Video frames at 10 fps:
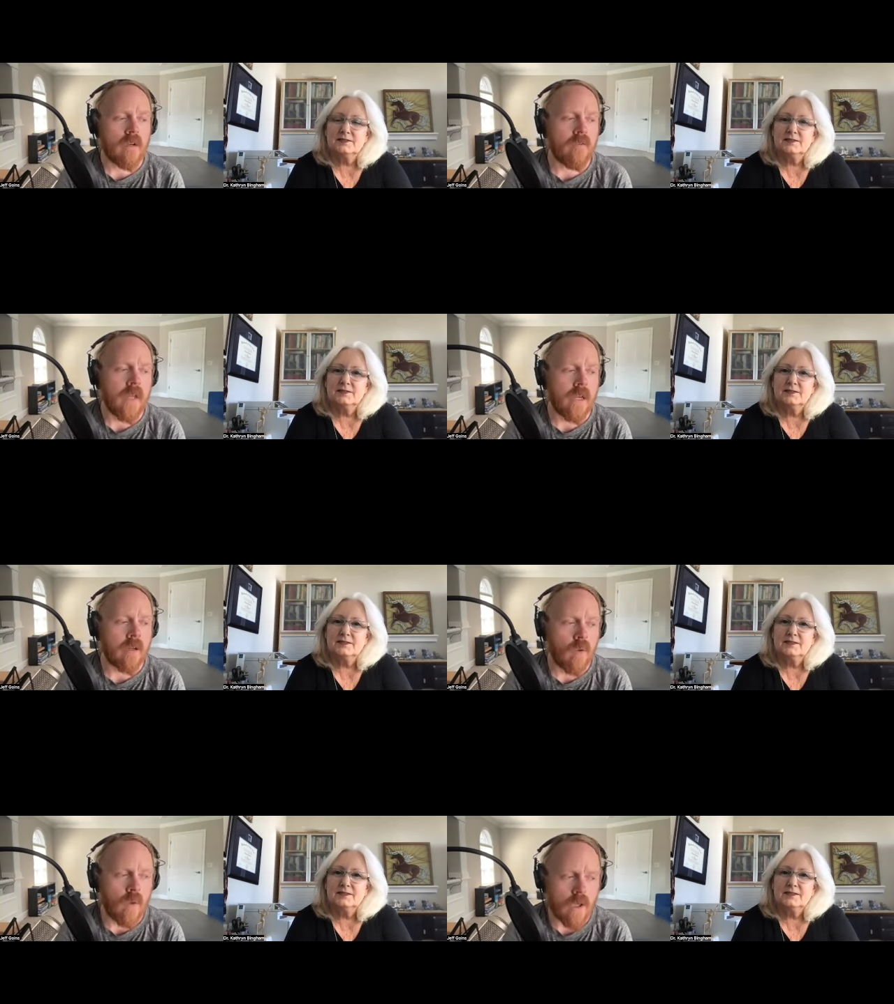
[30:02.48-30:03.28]
Speaker 1: that
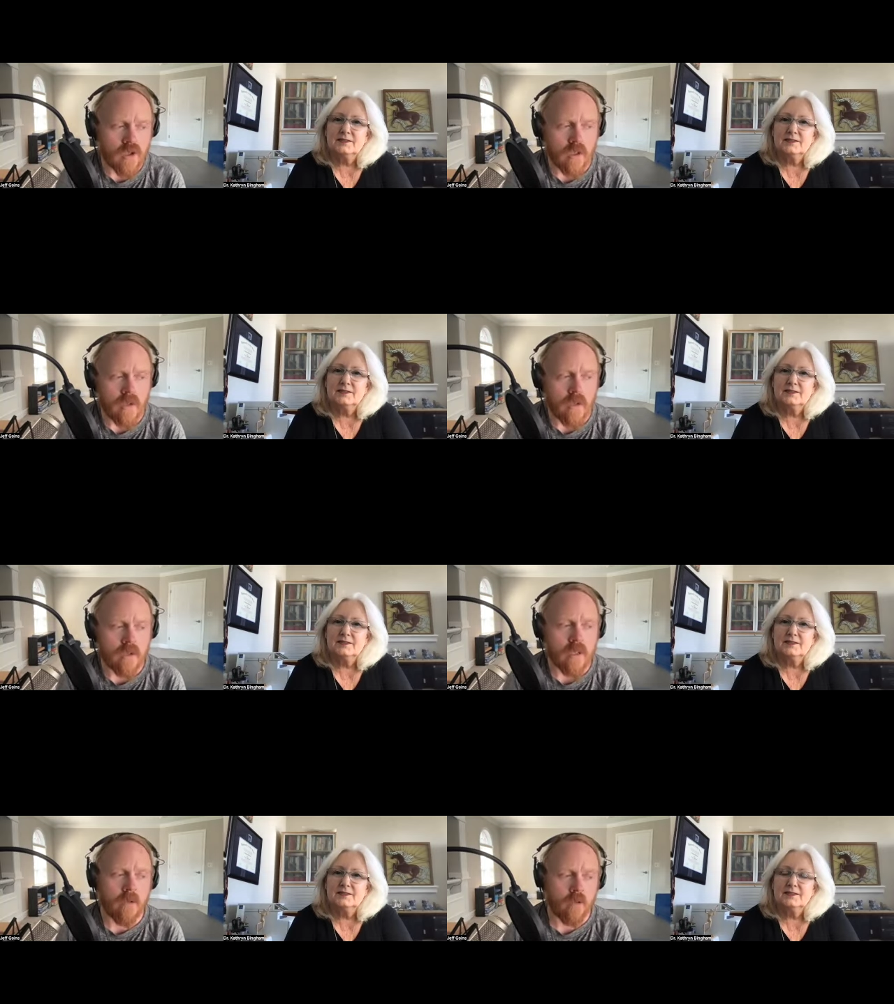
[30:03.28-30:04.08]
question is
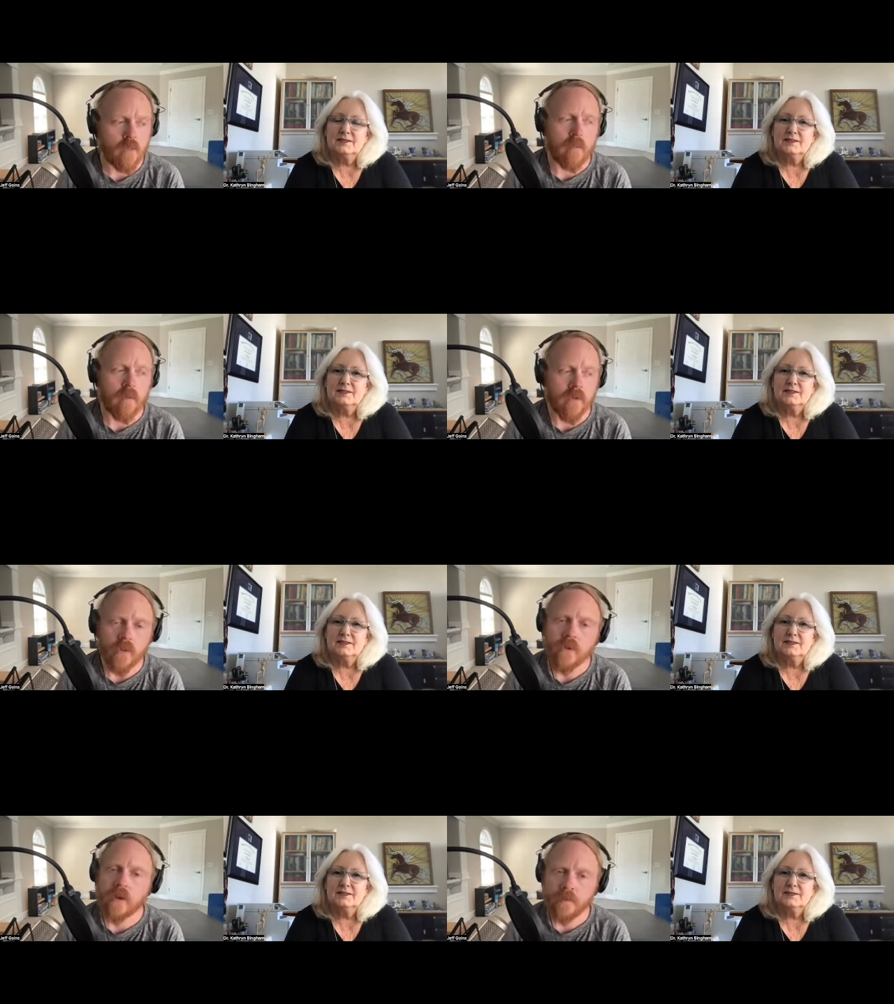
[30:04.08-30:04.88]
that most people don't
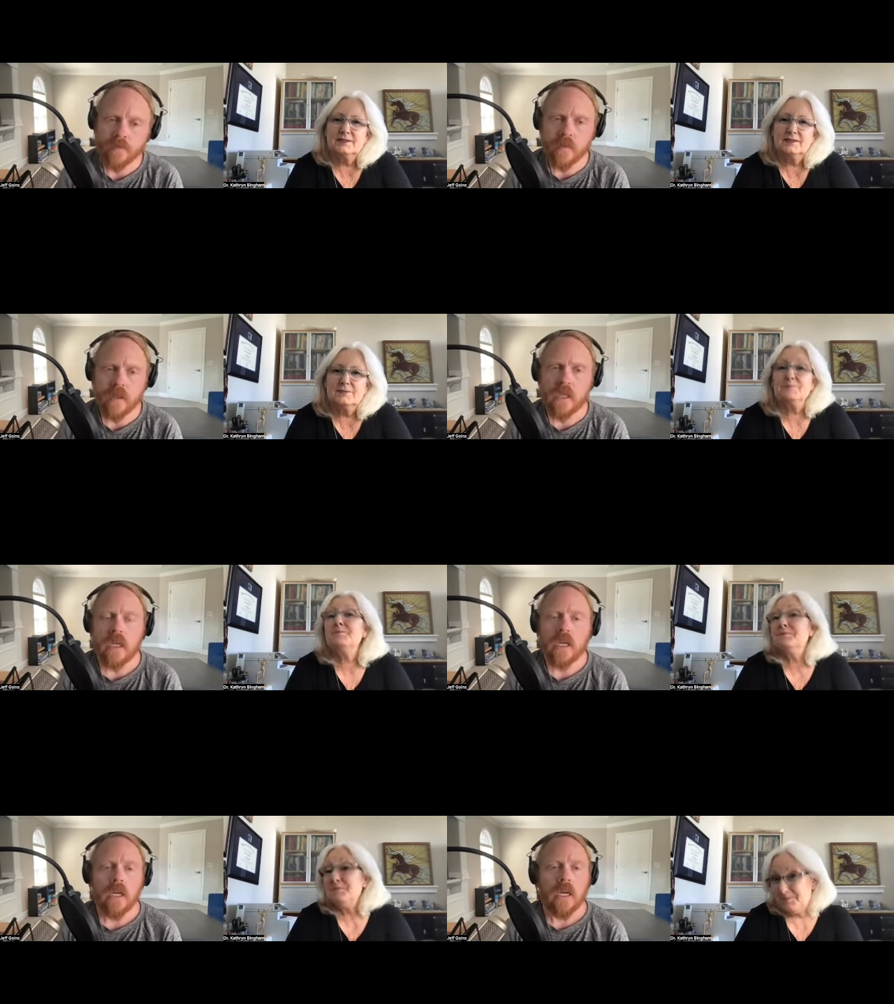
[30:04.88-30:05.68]
know.
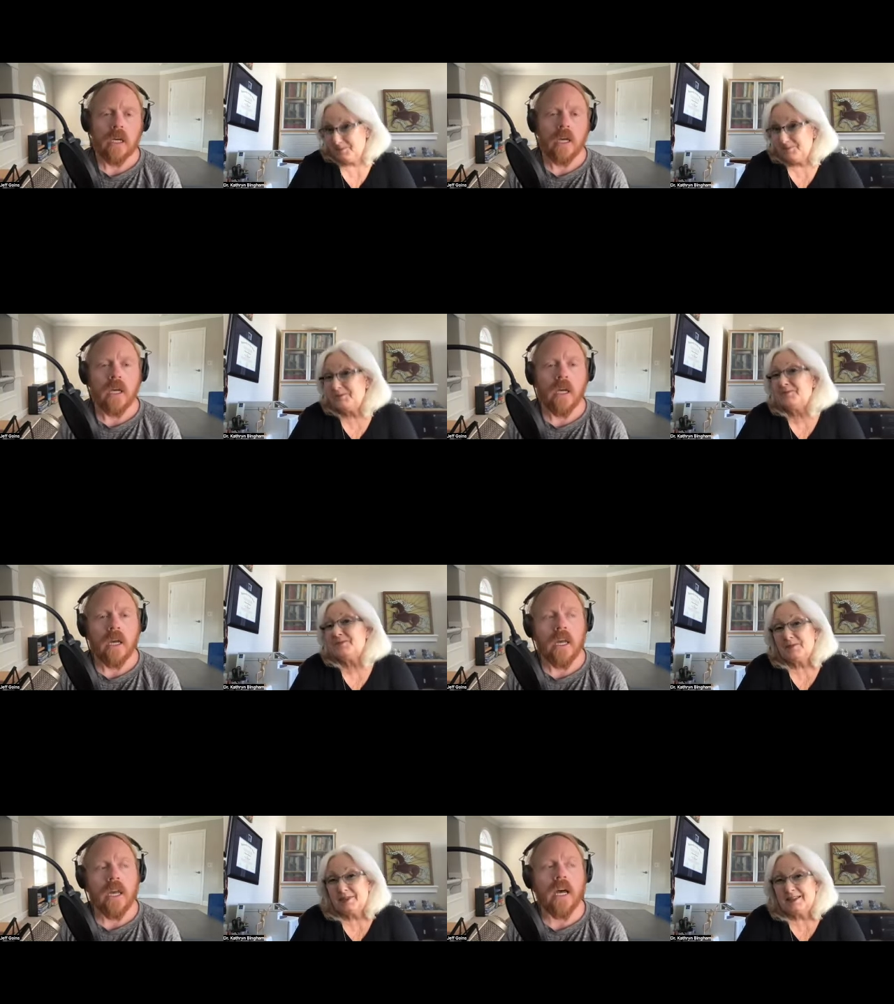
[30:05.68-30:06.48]
Speaker 2: Mm-hmm.
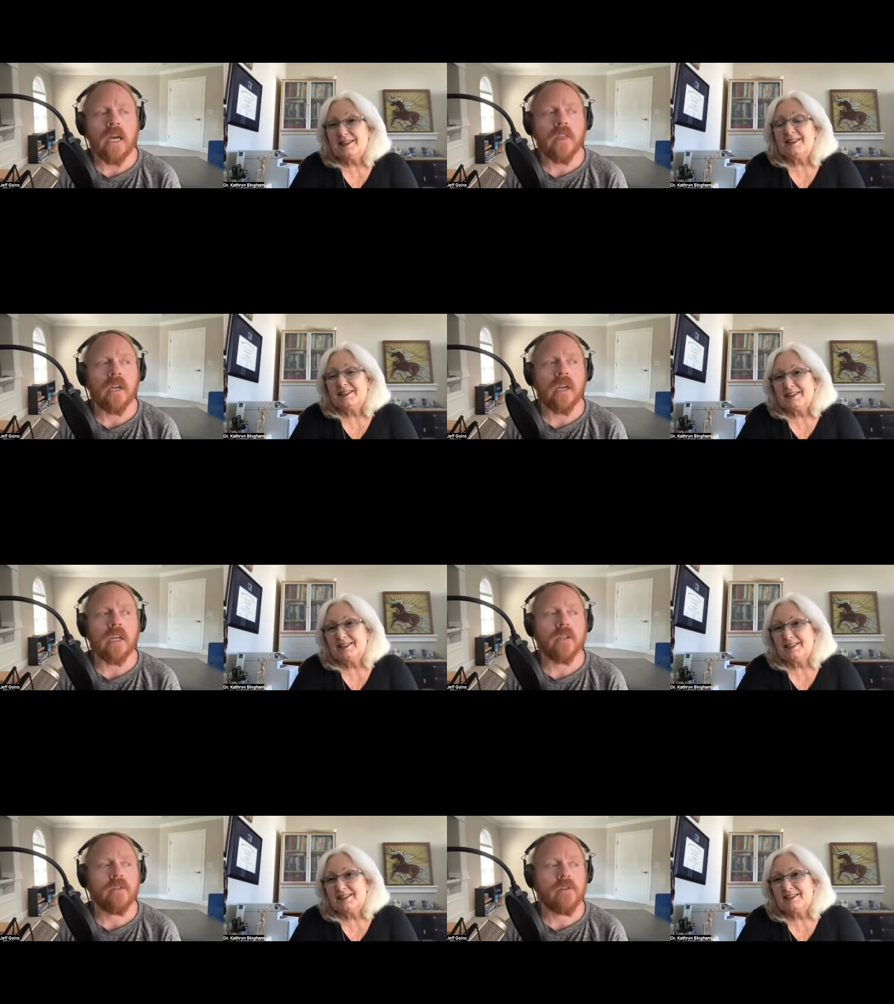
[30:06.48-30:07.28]
Speaker 1: And I think it
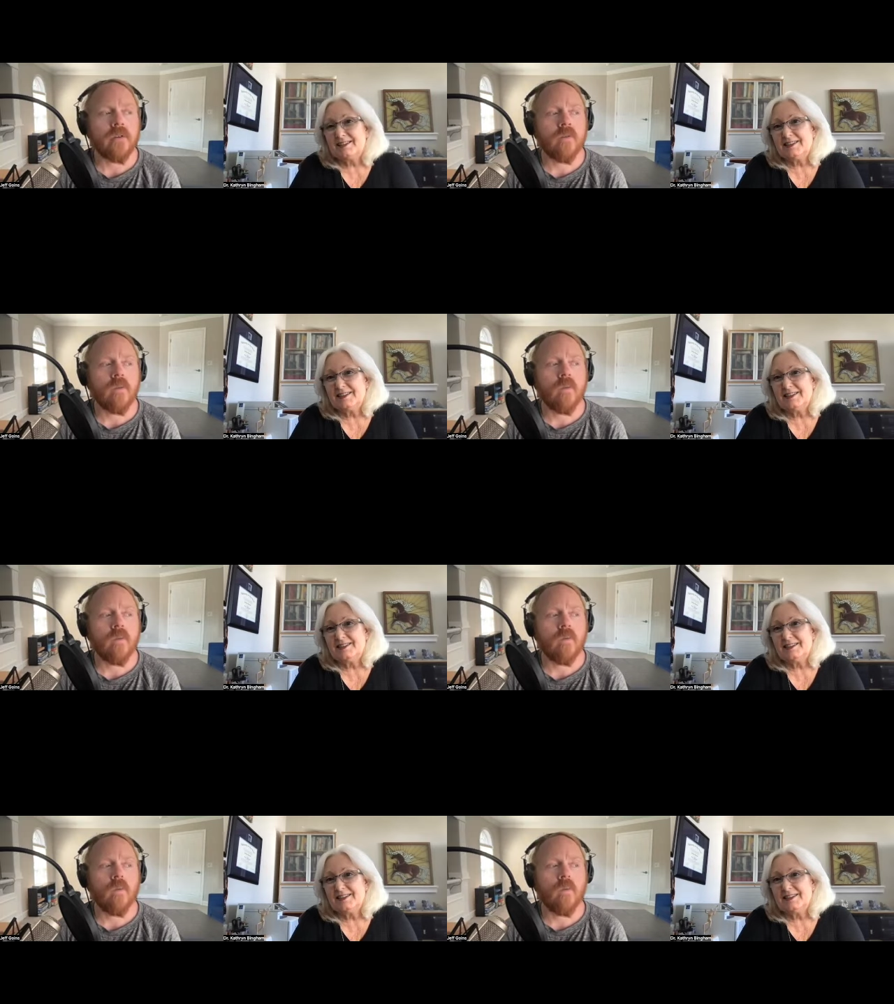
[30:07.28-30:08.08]
is
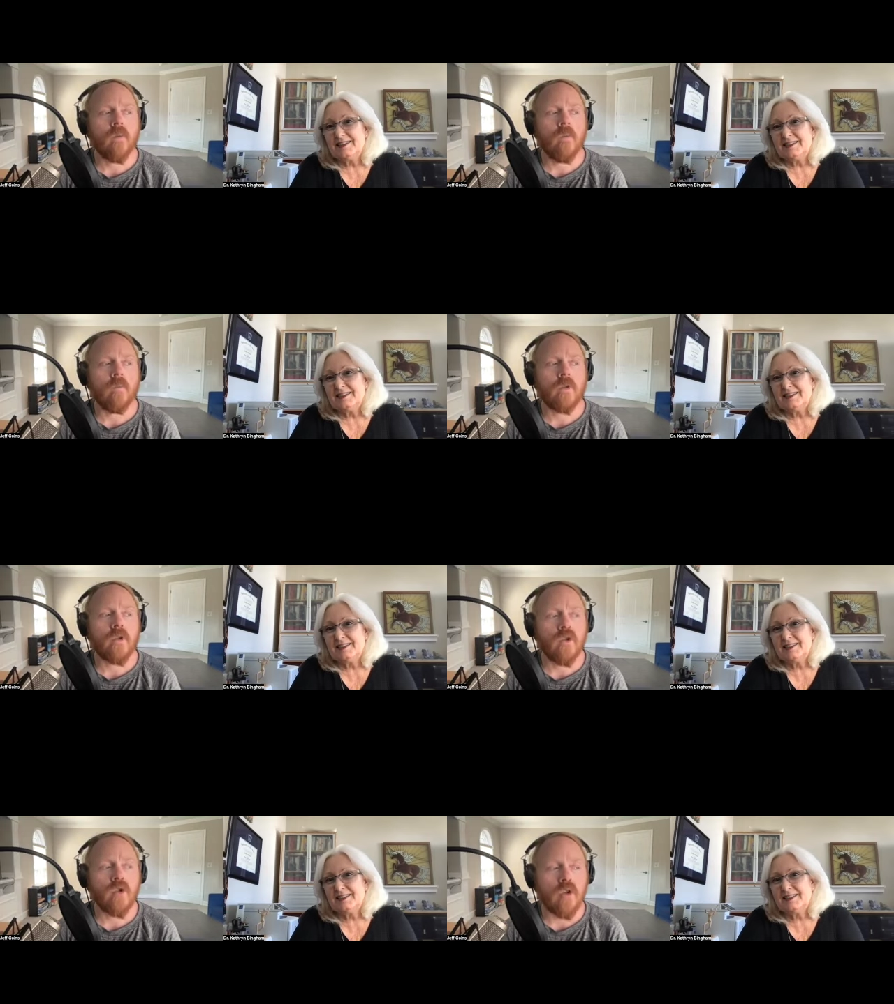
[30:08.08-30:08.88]

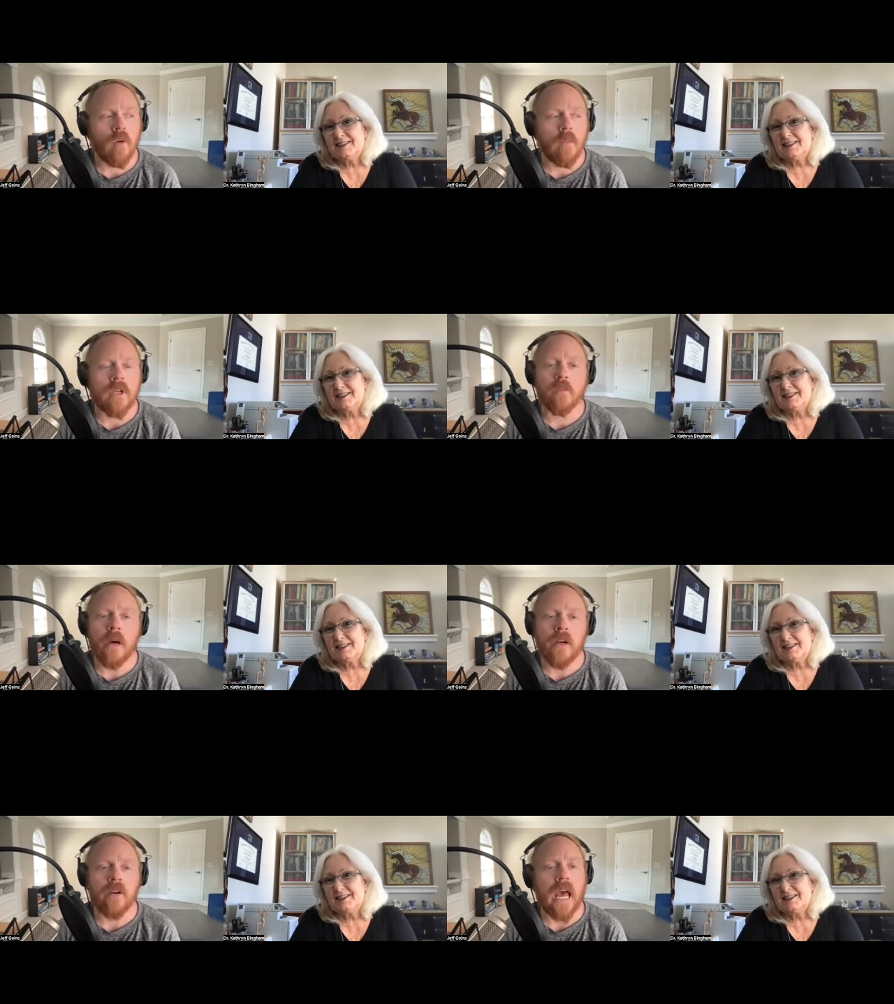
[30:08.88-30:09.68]
so much
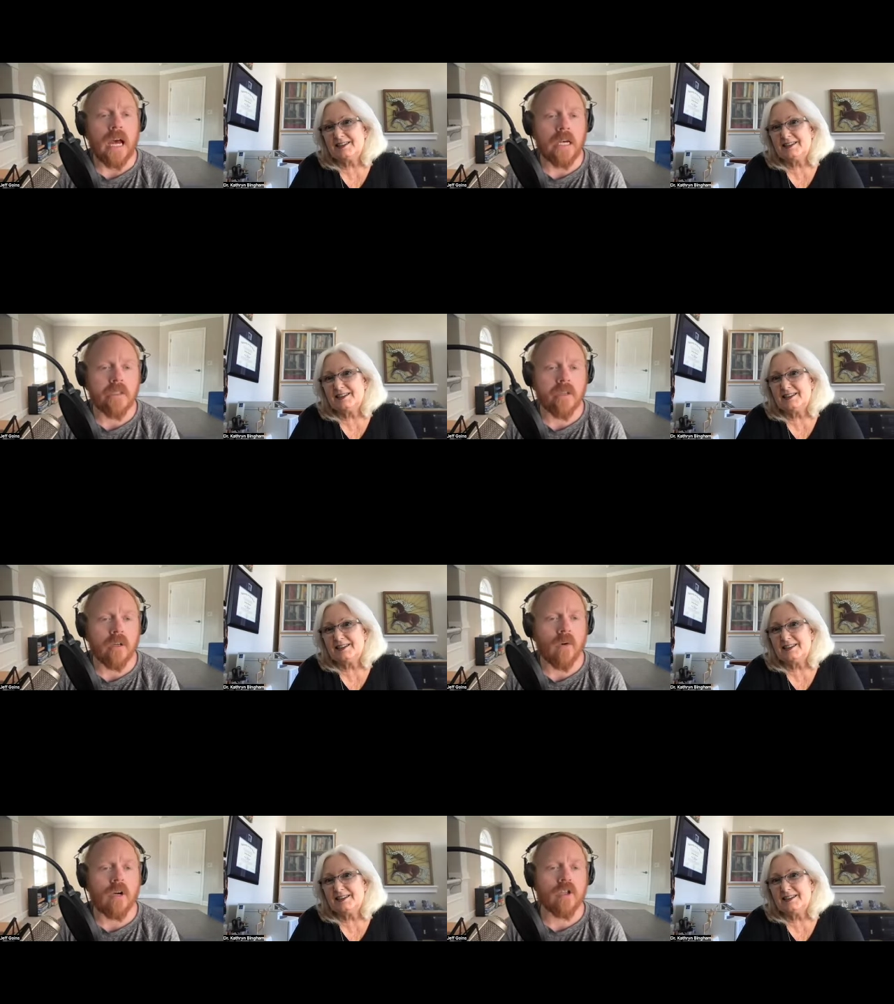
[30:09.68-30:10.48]
better to ask the
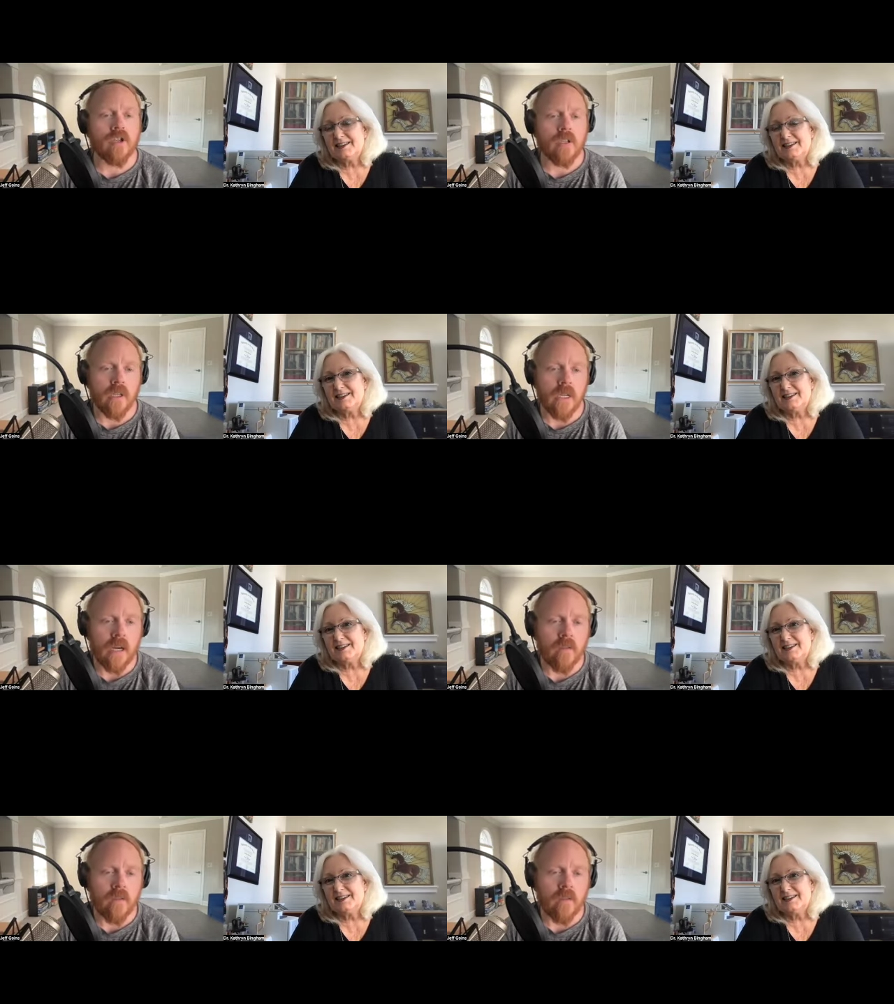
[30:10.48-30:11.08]
question than have